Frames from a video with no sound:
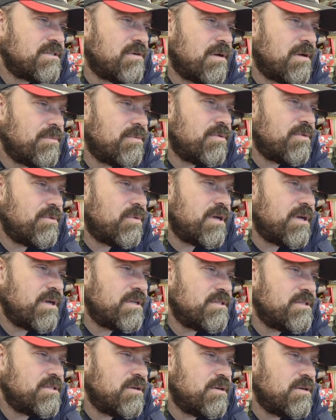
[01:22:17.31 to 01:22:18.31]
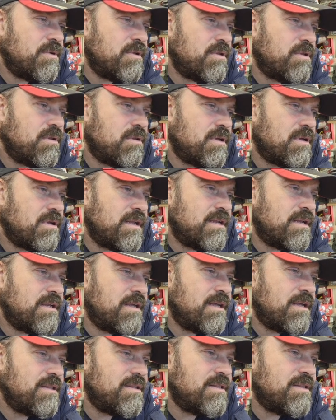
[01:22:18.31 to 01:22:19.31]
grab the wire terminal and
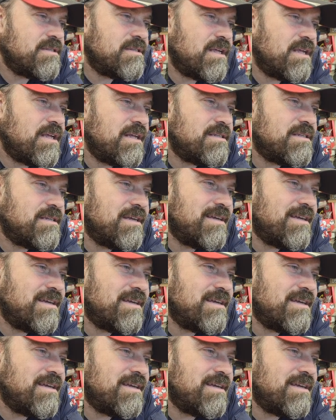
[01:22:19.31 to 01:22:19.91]
hit the starter.